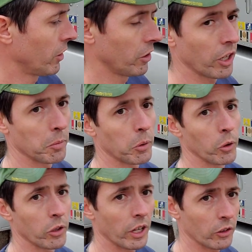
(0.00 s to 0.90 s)
then you got to pull
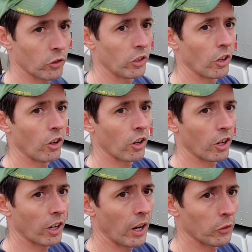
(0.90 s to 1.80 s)
the S C
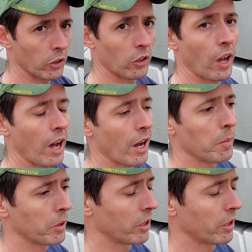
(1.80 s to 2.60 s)
R out the top